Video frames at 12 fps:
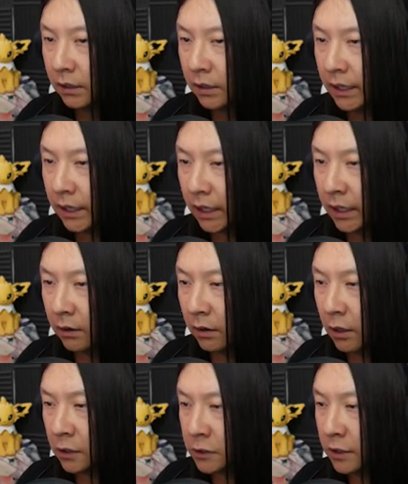like an
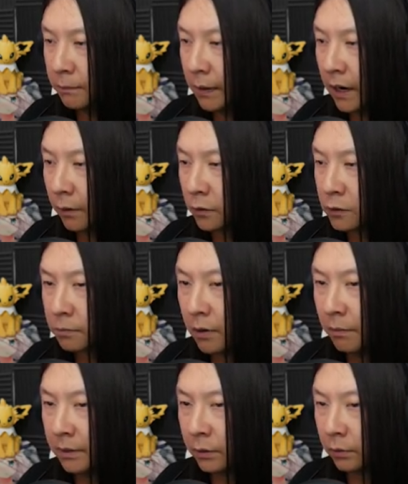Austin Powers
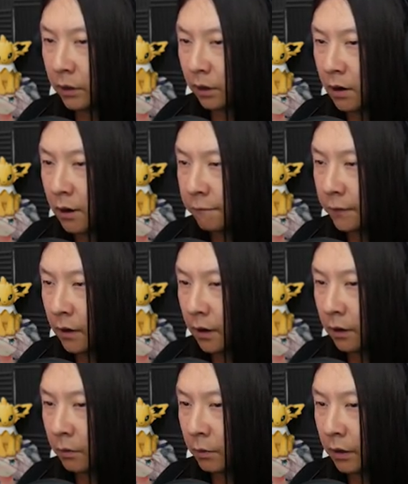moment with the golf
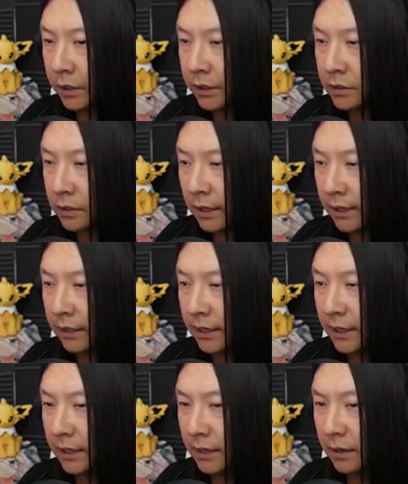cart where he's like,
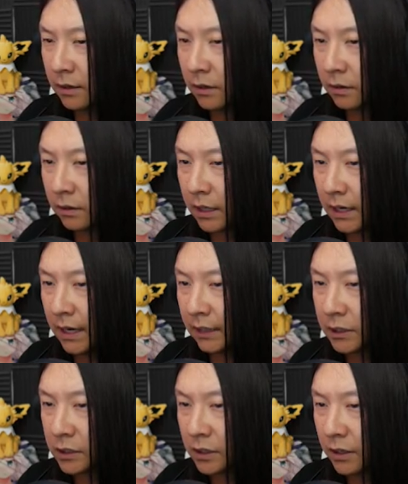oh,
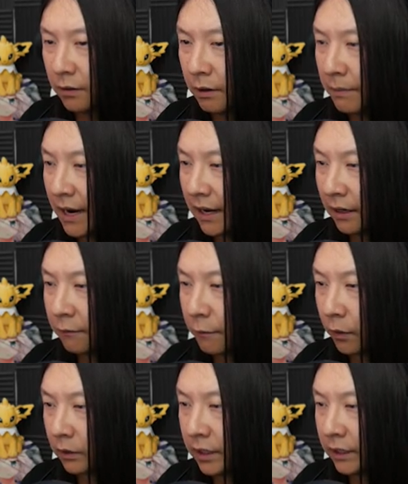God, just going back and
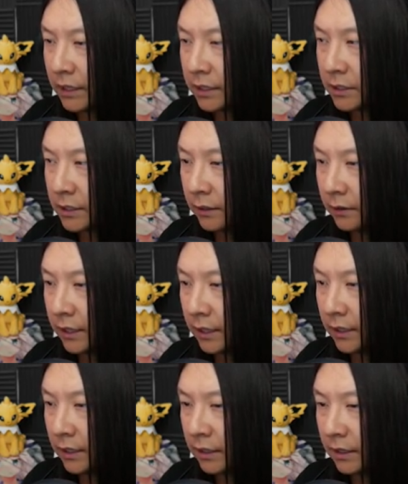forth like this till he
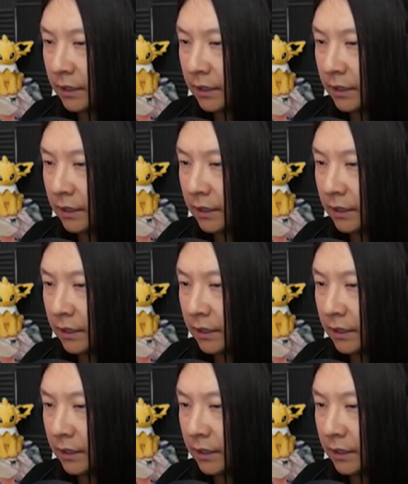can